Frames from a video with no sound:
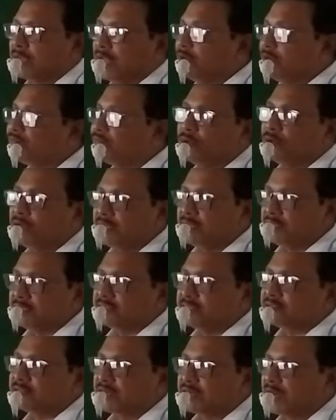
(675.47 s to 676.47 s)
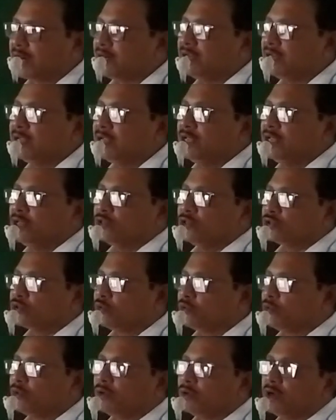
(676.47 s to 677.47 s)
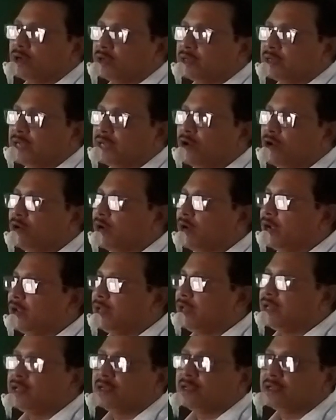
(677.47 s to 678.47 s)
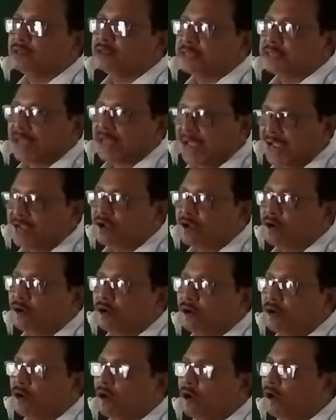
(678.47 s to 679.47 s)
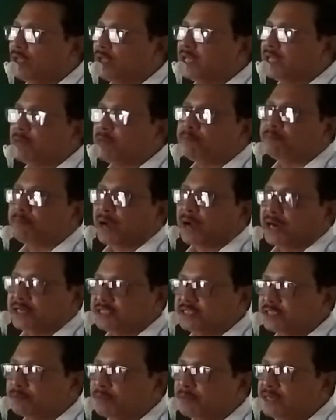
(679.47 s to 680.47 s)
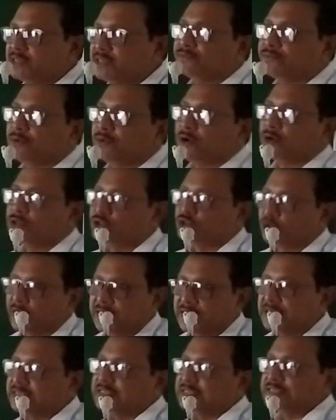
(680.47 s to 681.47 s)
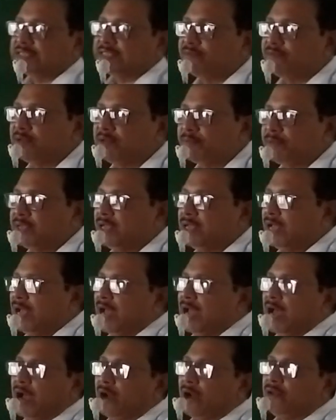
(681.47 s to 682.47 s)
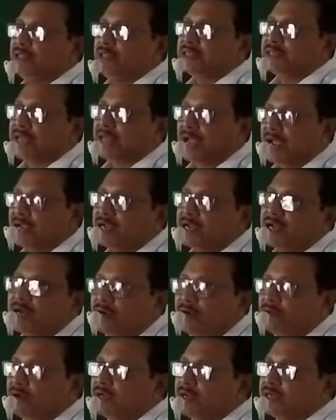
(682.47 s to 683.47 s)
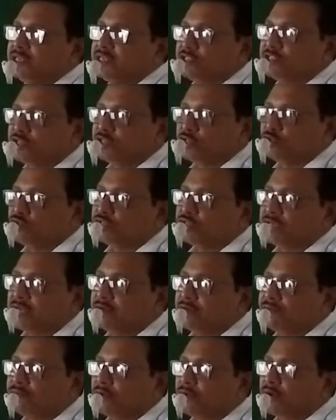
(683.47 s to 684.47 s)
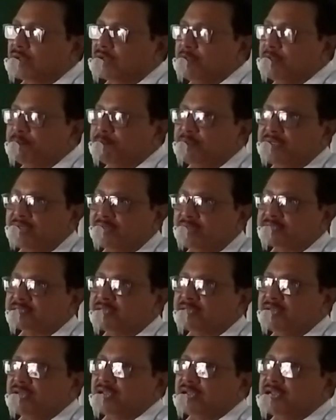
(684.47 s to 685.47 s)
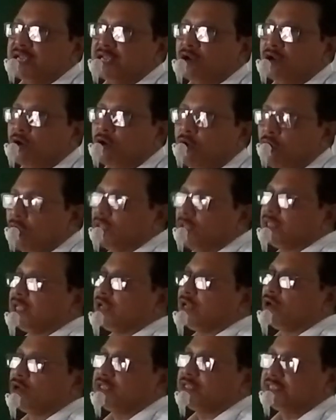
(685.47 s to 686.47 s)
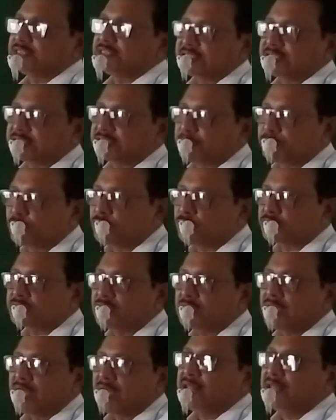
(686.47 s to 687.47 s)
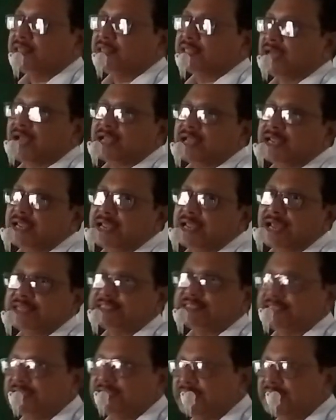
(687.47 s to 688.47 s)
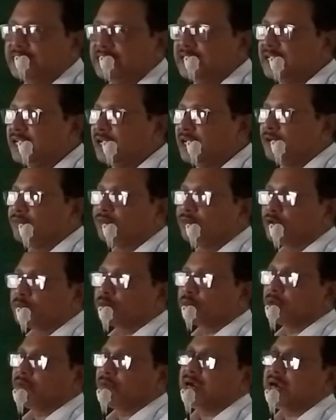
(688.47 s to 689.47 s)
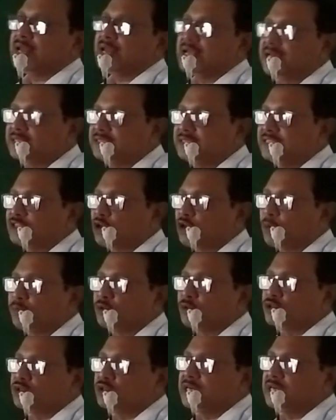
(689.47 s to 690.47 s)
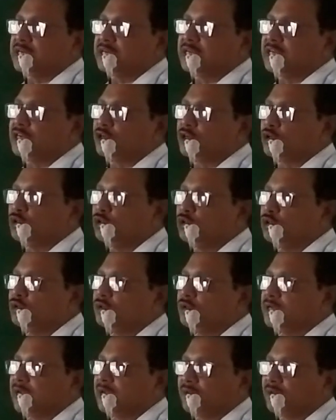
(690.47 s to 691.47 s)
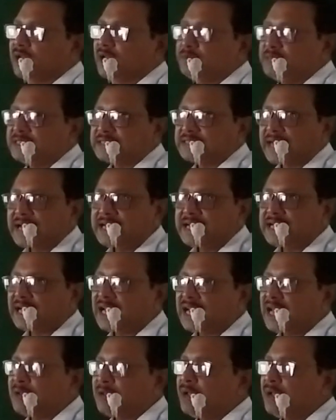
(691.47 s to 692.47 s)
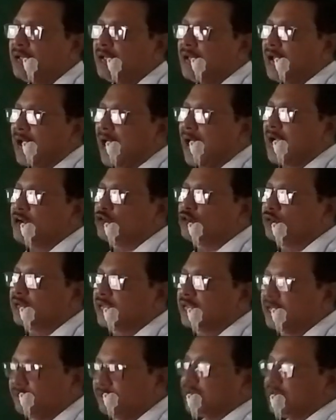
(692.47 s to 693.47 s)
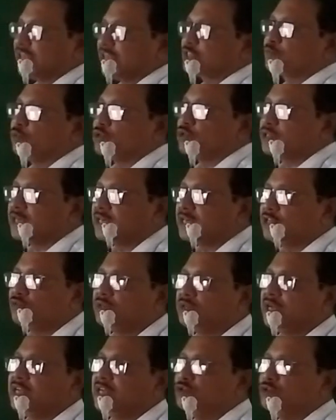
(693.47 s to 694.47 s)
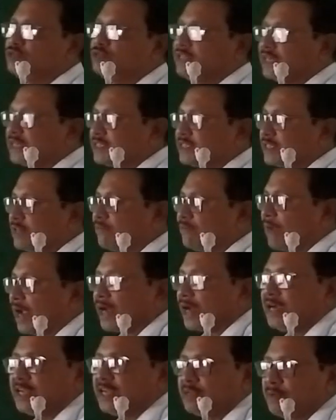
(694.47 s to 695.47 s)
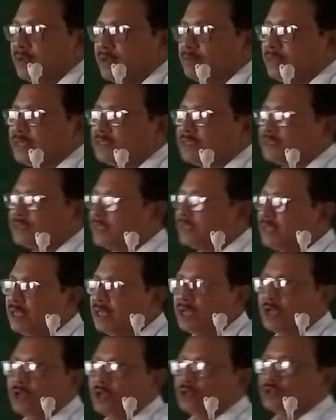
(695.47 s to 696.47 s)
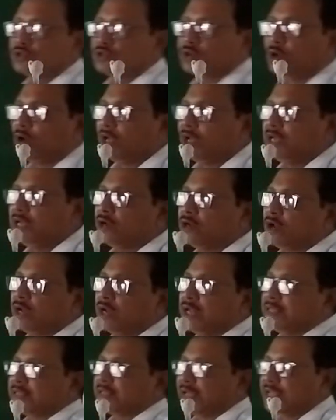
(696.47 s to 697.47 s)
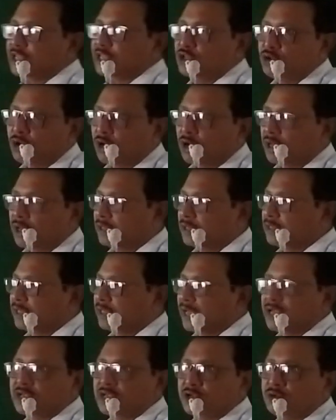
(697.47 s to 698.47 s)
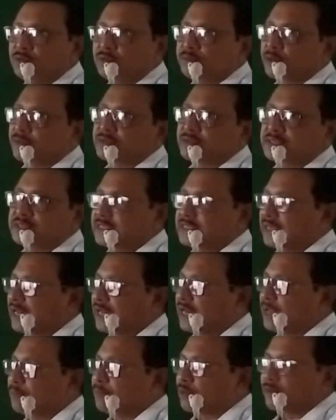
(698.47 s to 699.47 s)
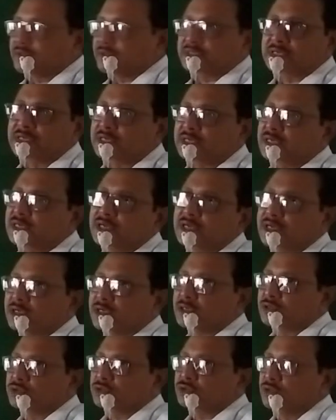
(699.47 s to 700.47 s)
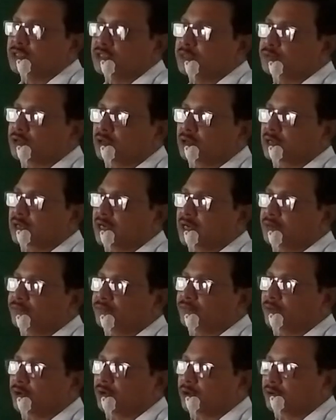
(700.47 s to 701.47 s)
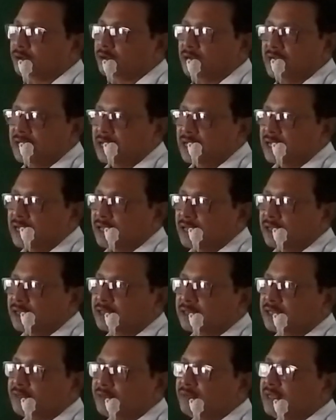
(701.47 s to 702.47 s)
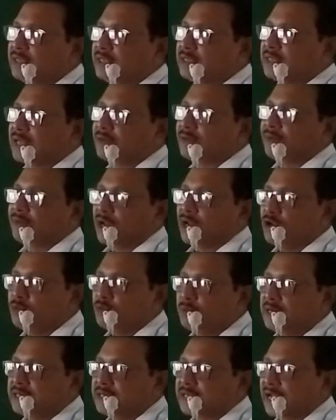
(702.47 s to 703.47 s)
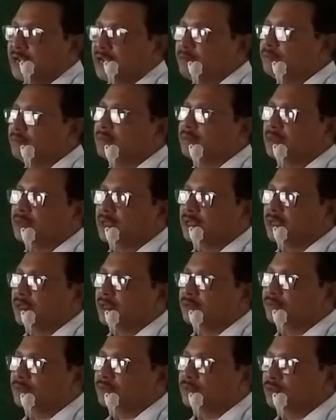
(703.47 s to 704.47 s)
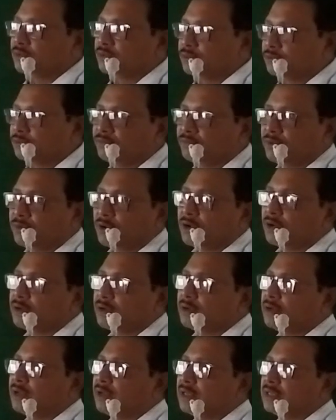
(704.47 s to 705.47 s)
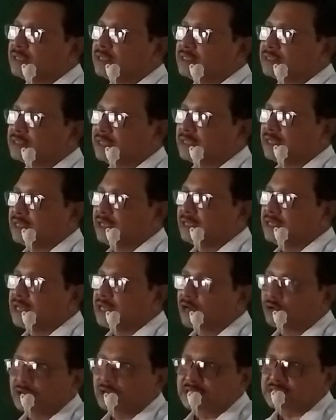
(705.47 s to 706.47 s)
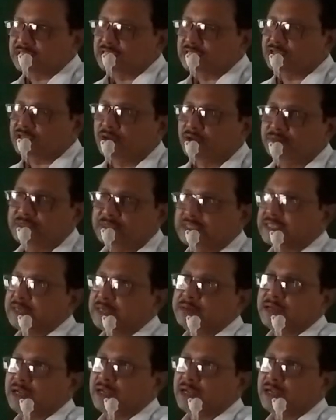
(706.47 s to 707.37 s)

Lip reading: helpful in this regard. So now I will thank all the participants for joining this FDP. I will thank our institution for helping us in all the logistic supports. I will thank AICTE for providing us this opportunity to develop this idea lab and to give the exposure to the new generation faculty members. So all in all, I thank you all. Thank you, Professor Jana, Professor Sundip Sarkar, for giving their valuable time for this inaugural session of this